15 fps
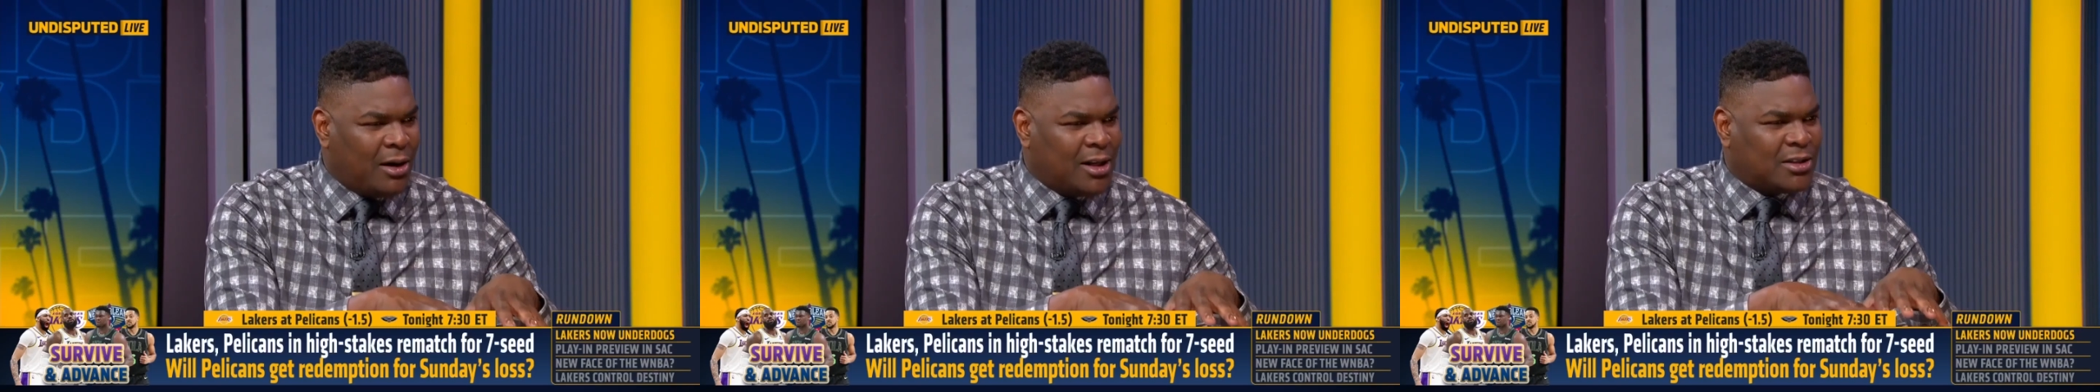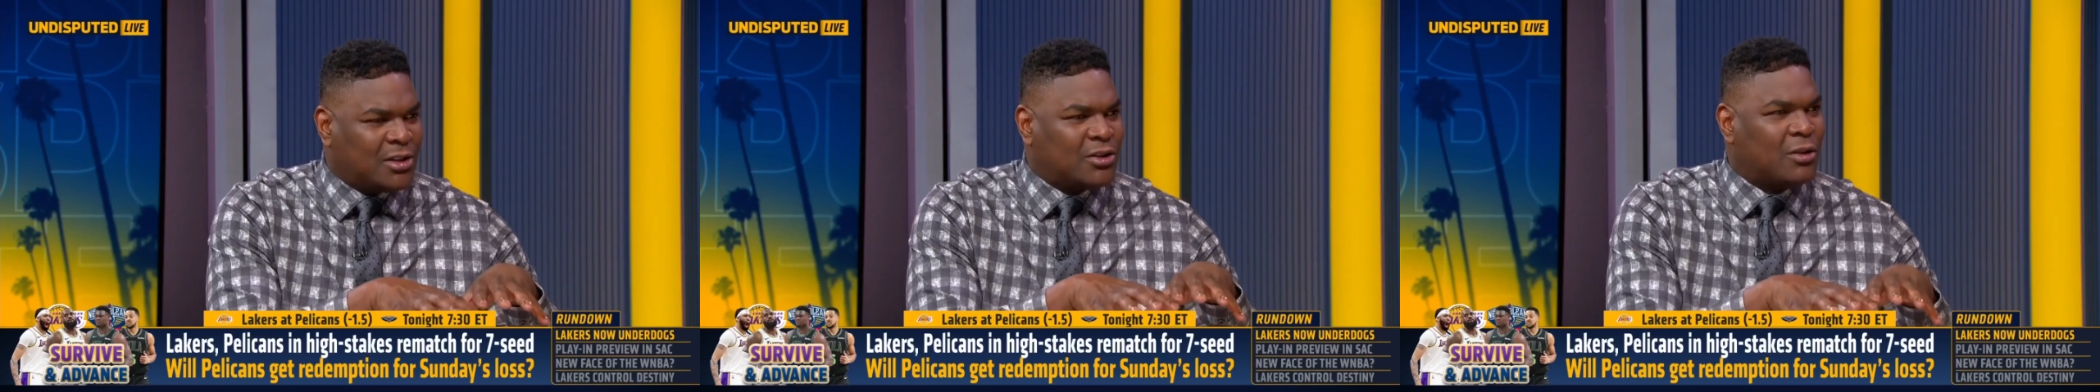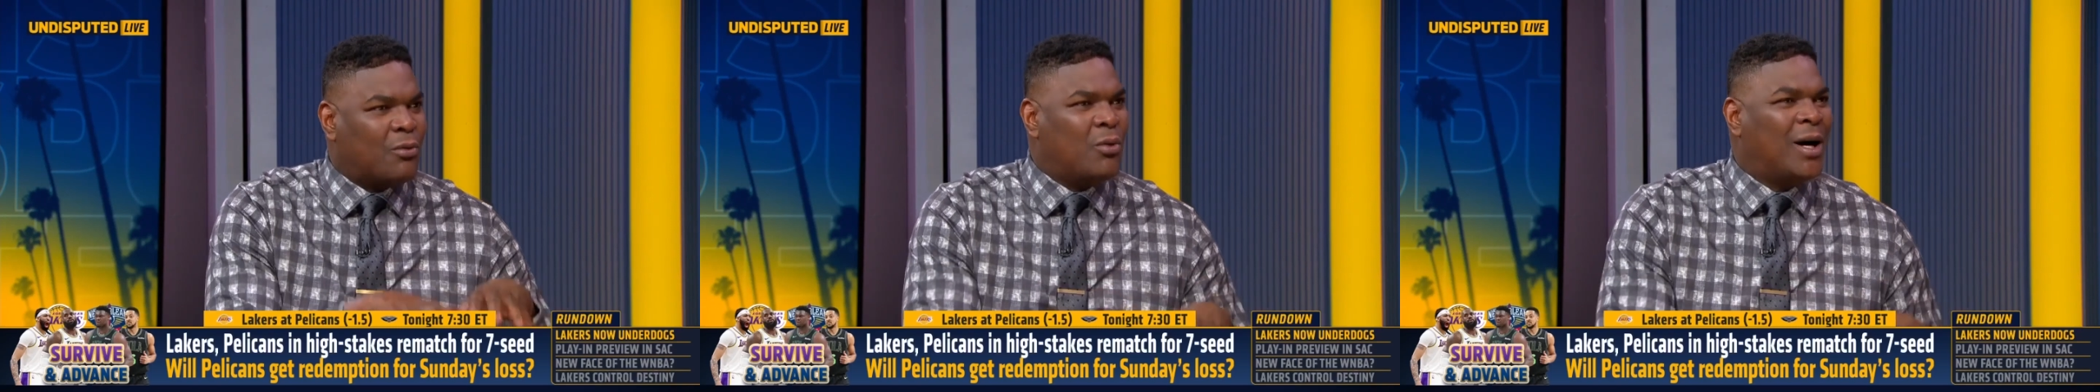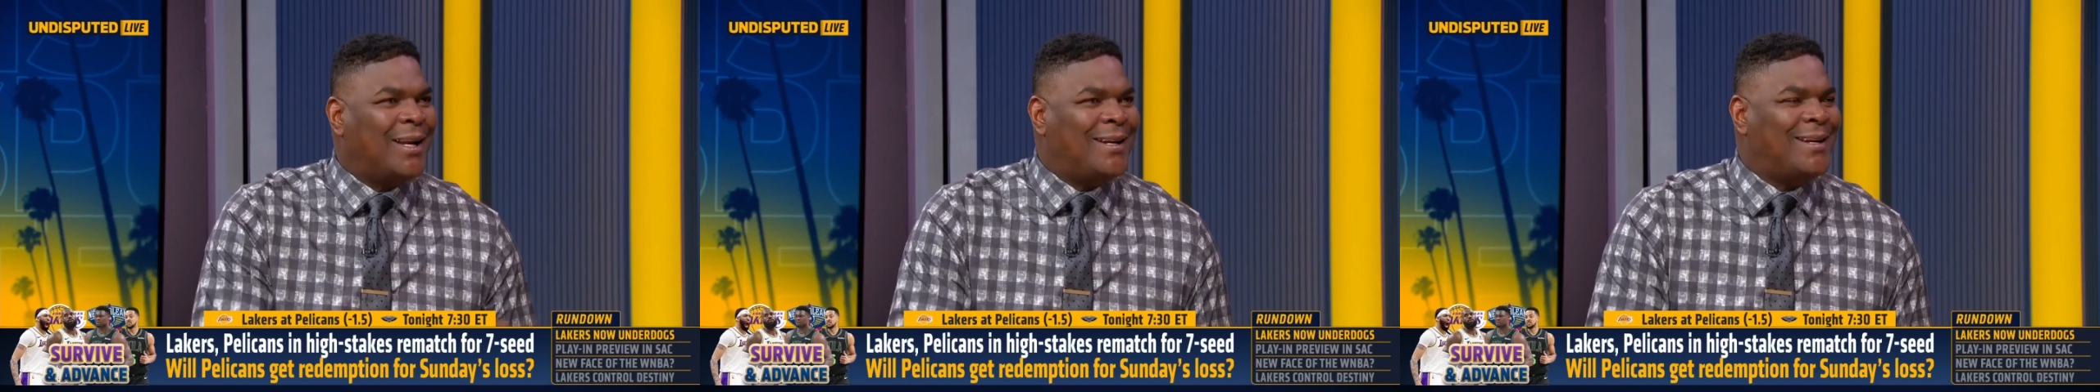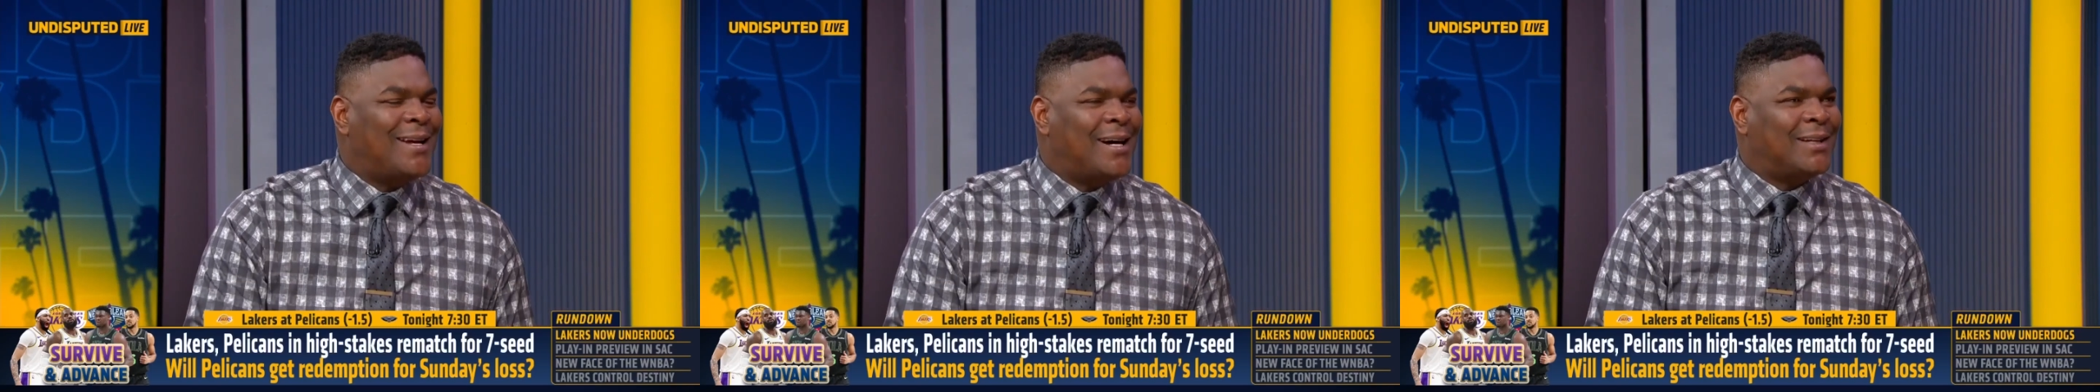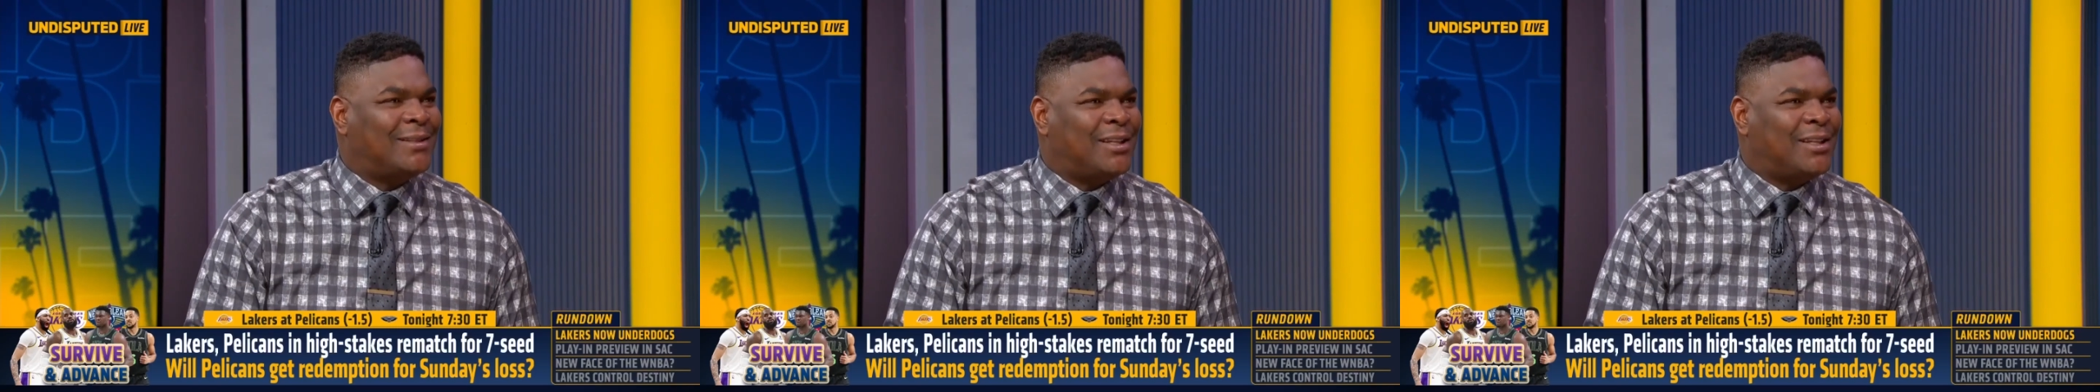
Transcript: This is a one and done